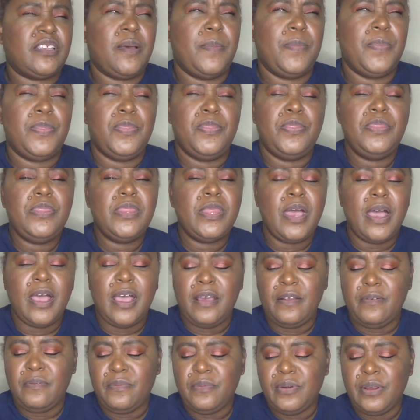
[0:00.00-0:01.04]
I'm not
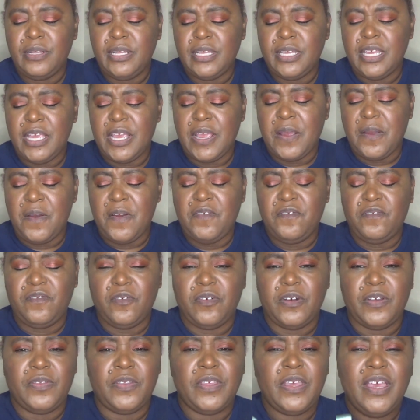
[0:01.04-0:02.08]
really caring for
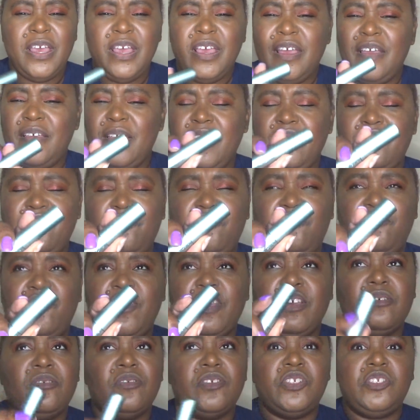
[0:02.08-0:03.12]
it. It
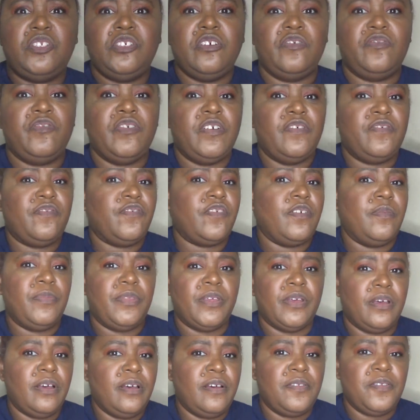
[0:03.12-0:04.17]
feels different from the
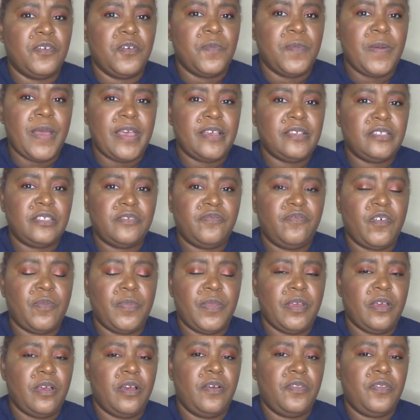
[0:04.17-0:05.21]
other
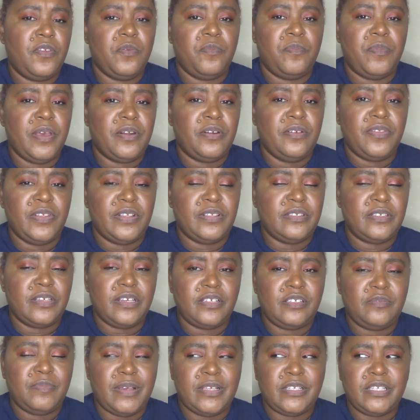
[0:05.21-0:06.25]
Better Than
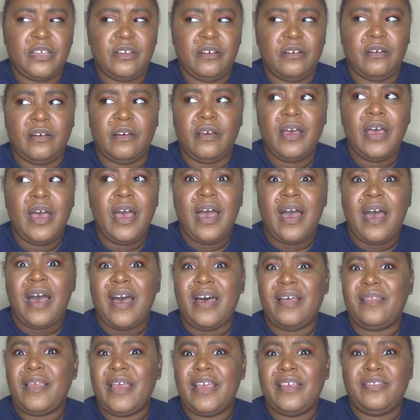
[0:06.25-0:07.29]
Sex mascara. I
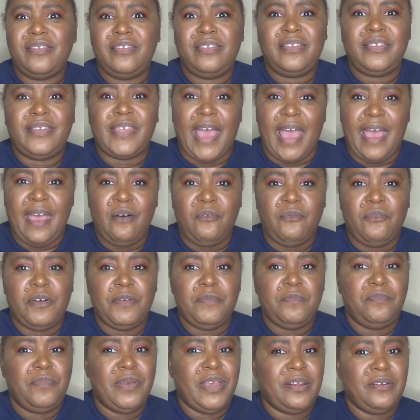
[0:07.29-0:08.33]
like that one
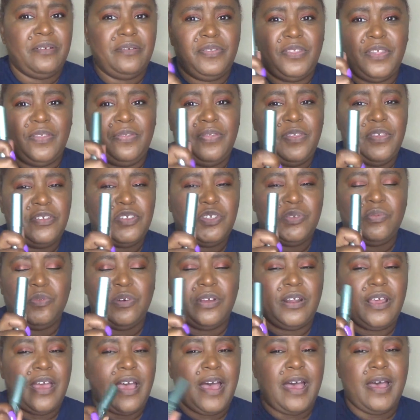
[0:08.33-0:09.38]
better than this
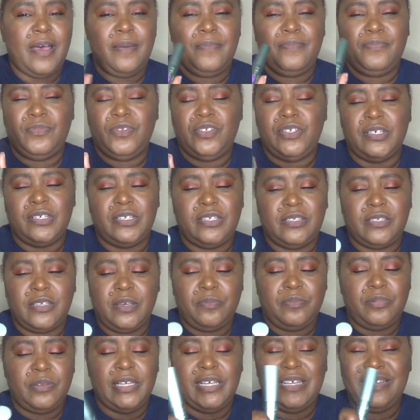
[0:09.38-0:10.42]
one. I'm just
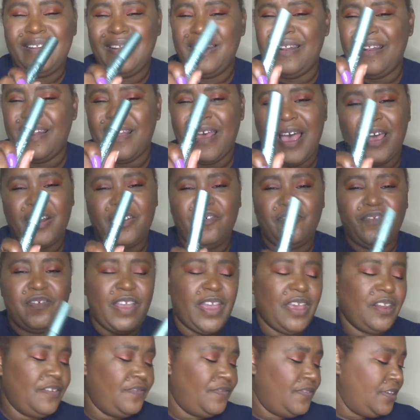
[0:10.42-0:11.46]
simply not a
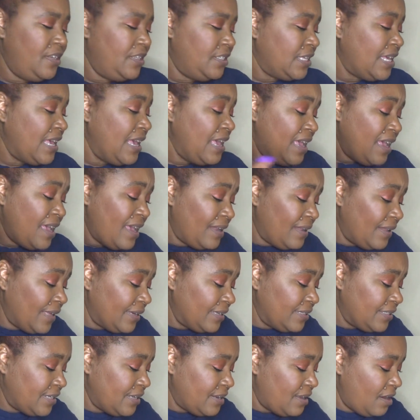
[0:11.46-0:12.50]
fan of this. And like I
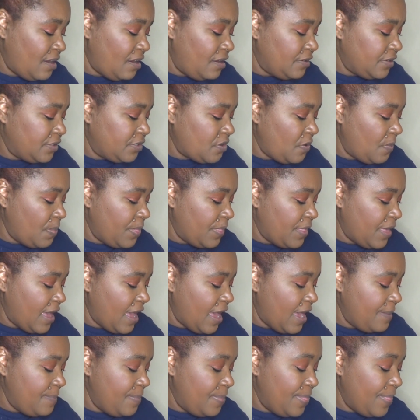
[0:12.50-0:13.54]
said,
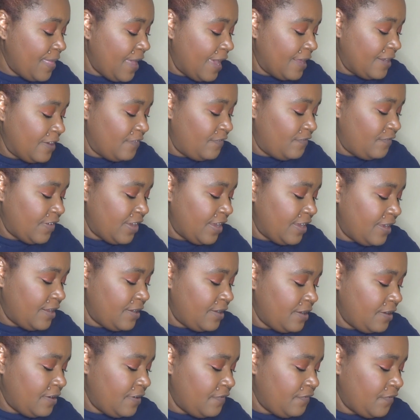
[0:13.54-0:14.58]
I'm not a fan
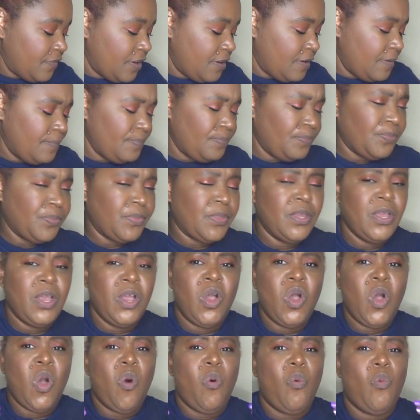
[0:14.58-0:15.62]
of
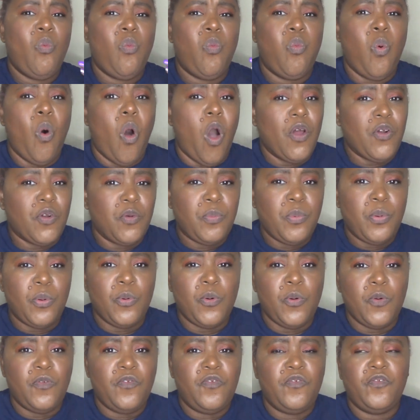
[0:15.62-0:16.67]

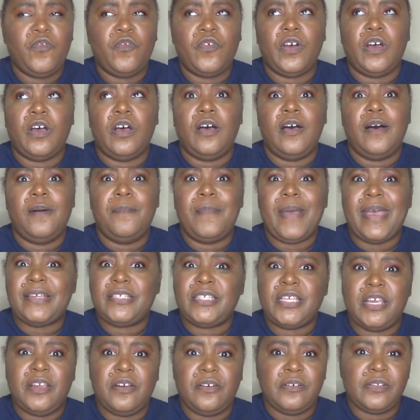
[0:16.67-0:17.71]
waterproof
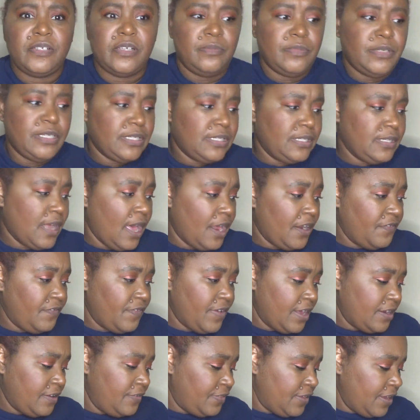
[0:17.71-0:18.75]
mascaras. I'm just not a
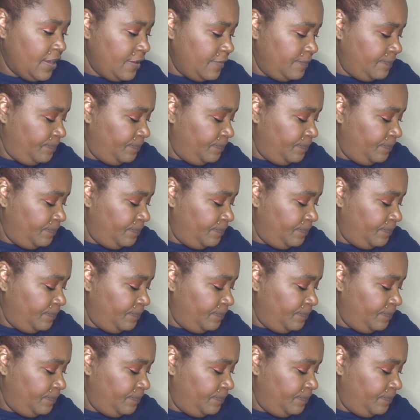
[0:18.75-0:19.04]
fan of that.